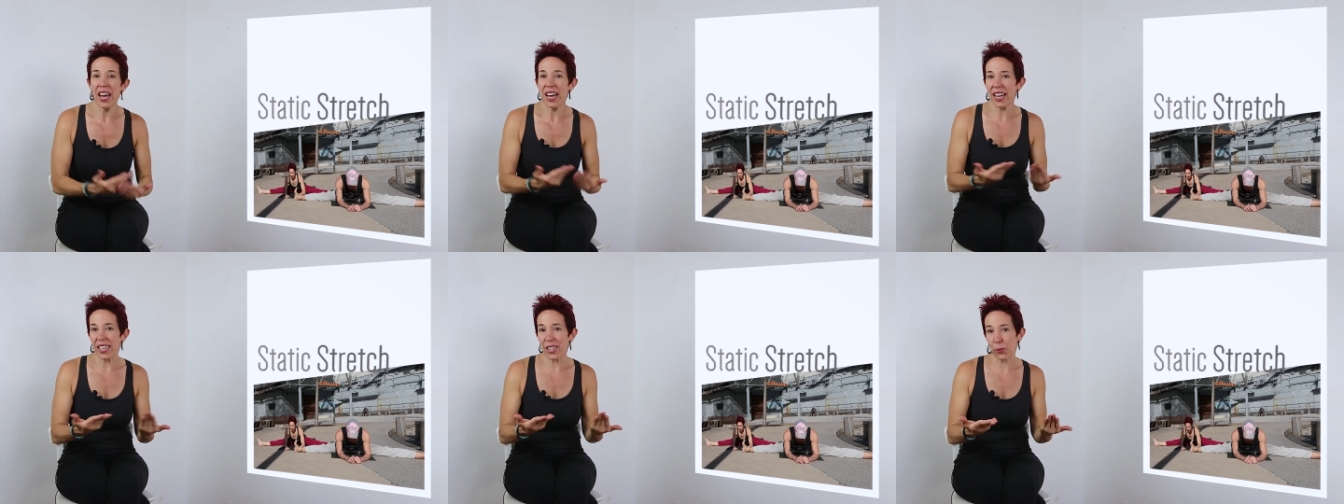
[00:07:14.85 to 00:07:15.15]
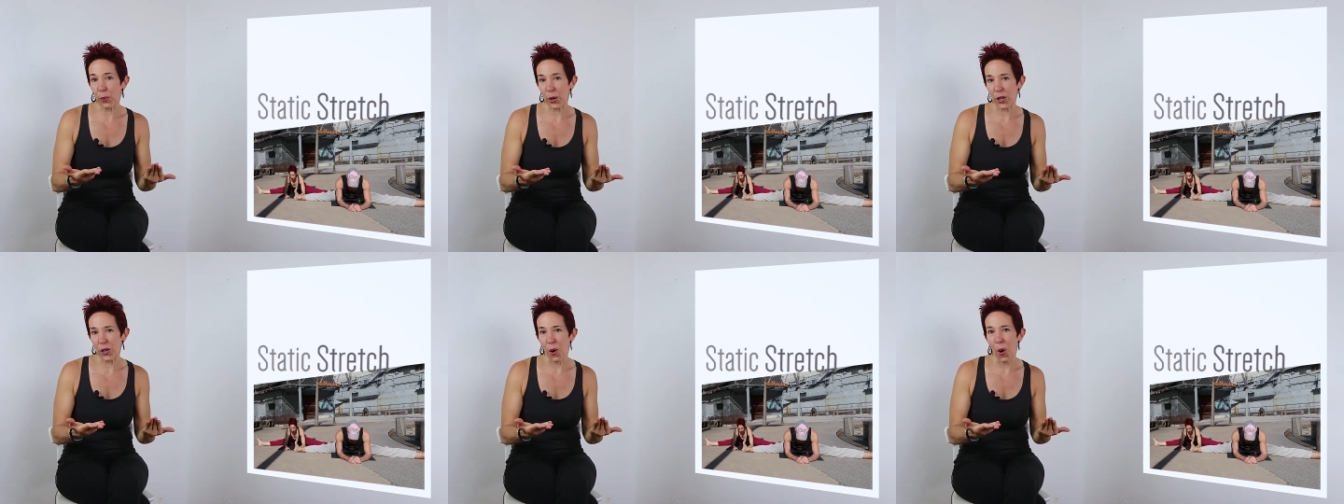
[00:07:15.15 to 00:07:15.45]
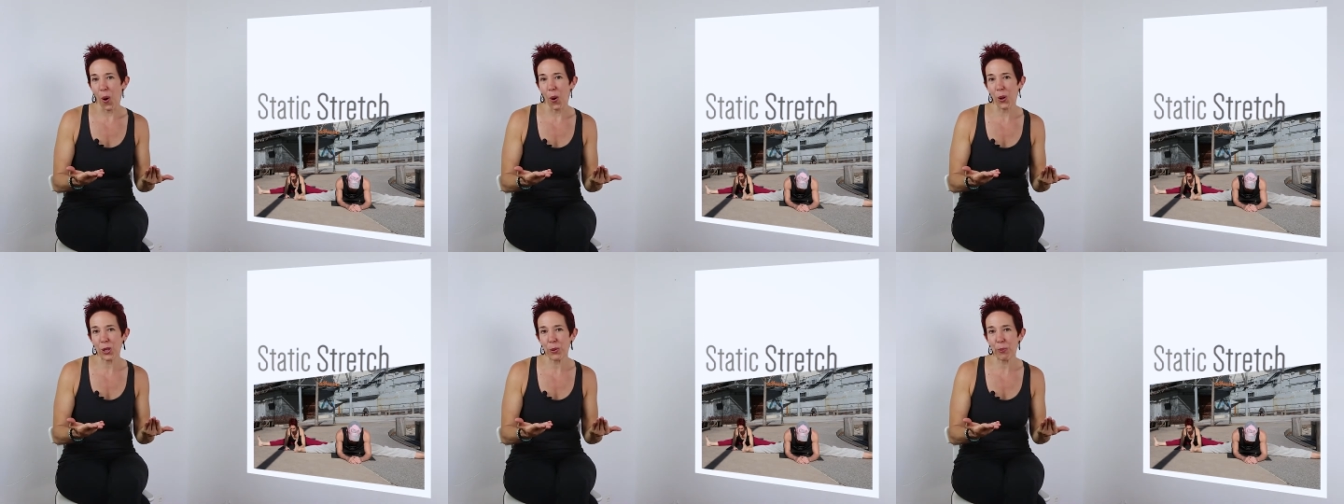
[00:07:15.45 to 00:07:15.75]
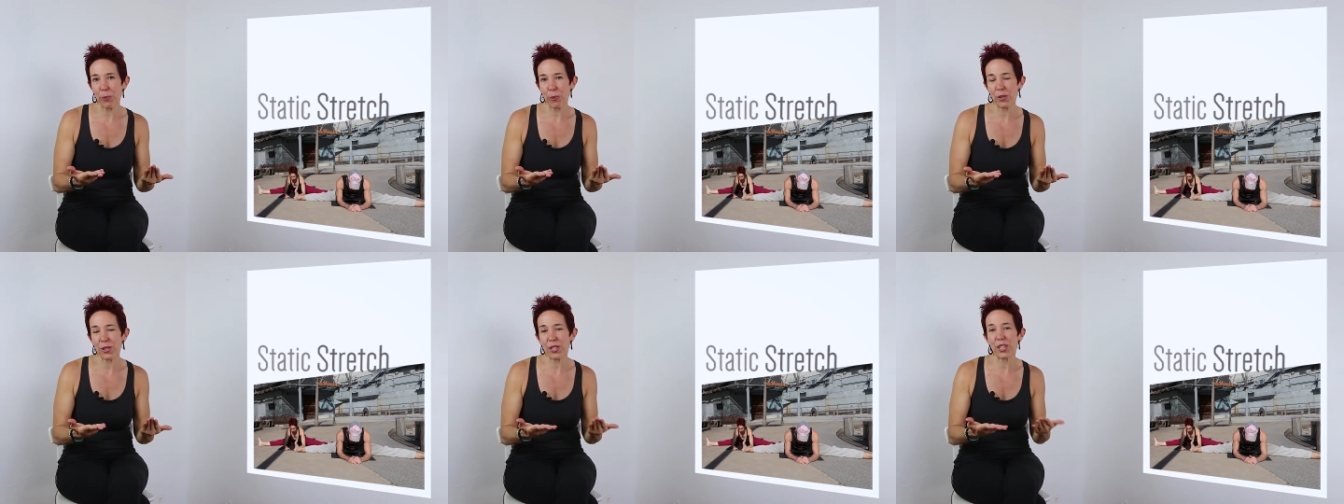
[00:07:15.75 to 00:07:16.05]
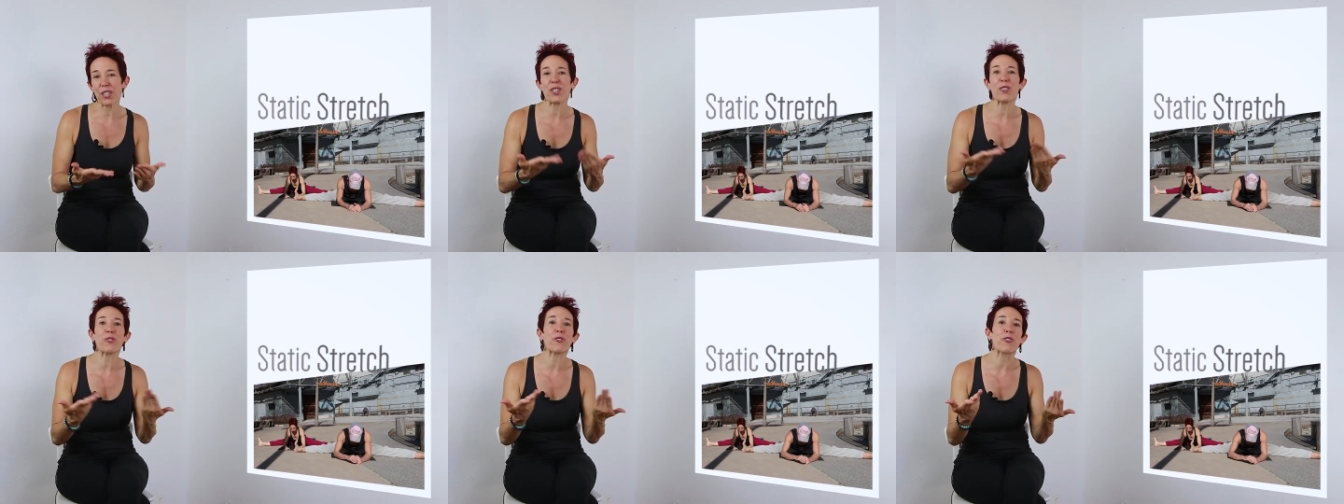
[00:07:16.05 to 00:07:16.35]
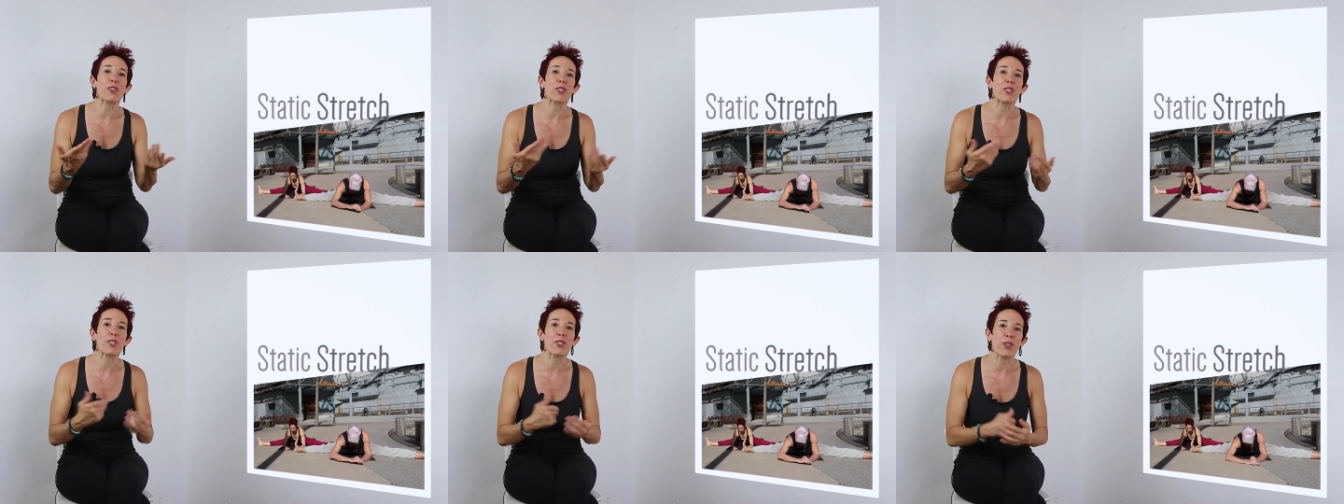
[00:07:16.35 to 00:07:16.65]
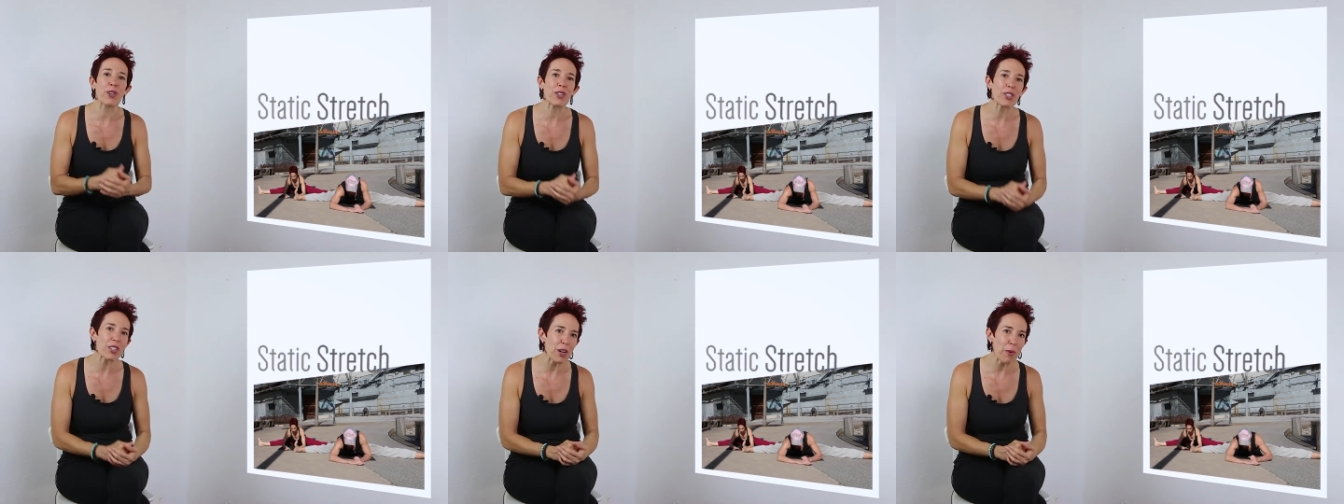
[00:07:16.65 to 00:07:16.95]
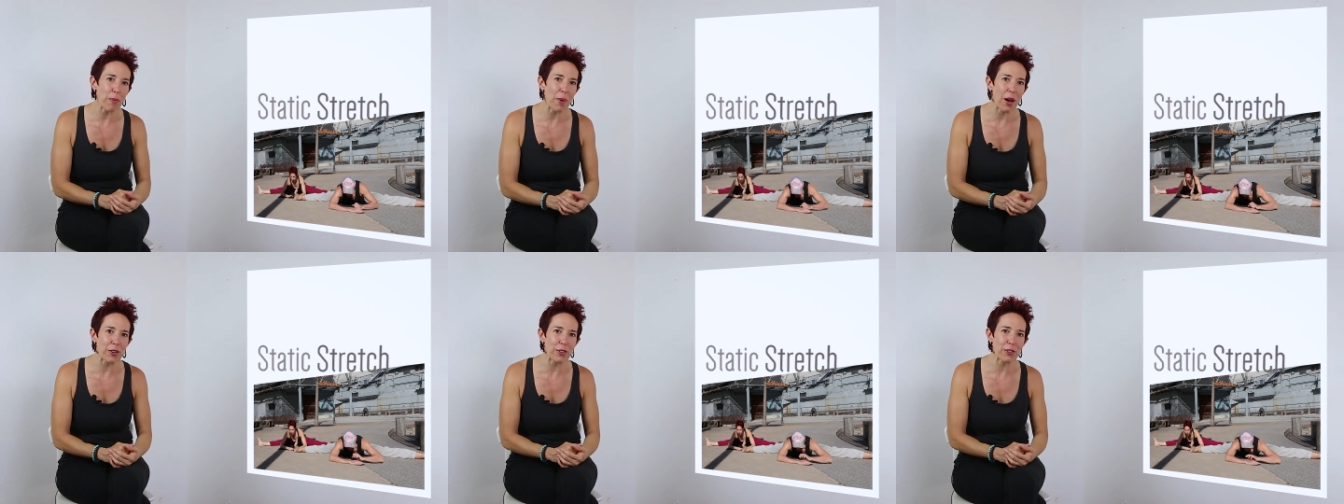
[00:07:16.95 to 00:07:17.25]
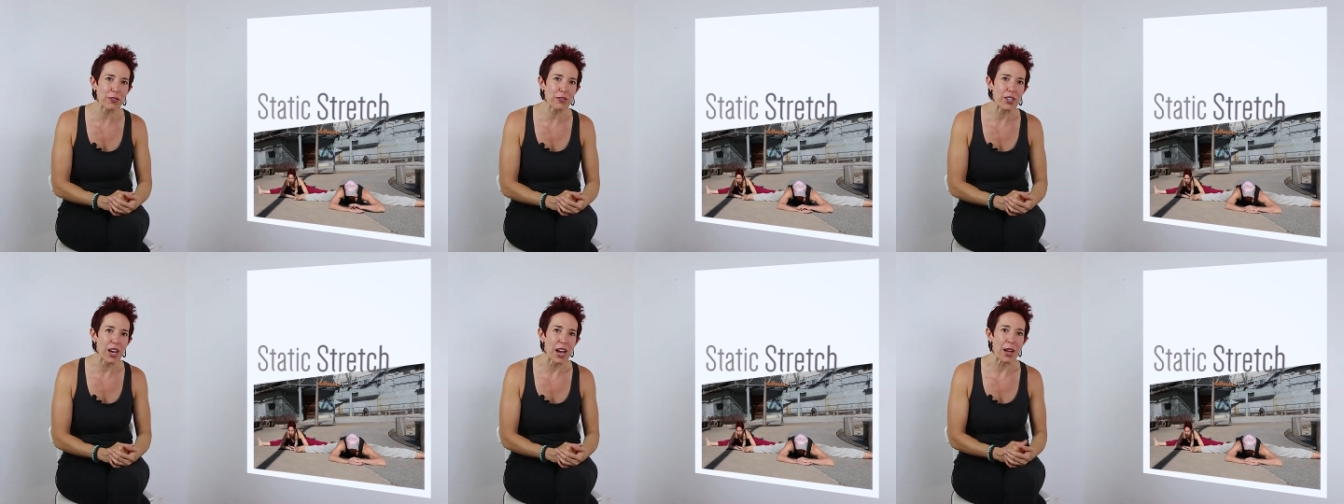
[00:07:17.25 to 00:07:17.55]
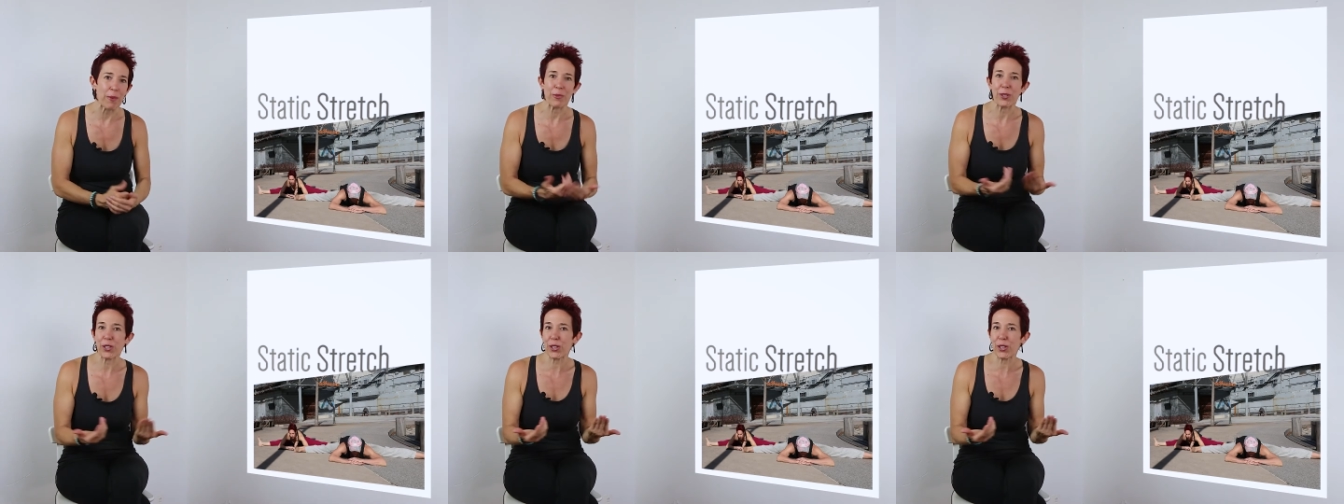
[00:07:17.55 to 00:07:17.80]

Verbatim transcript: It's where you hold a position for a certain amount of time,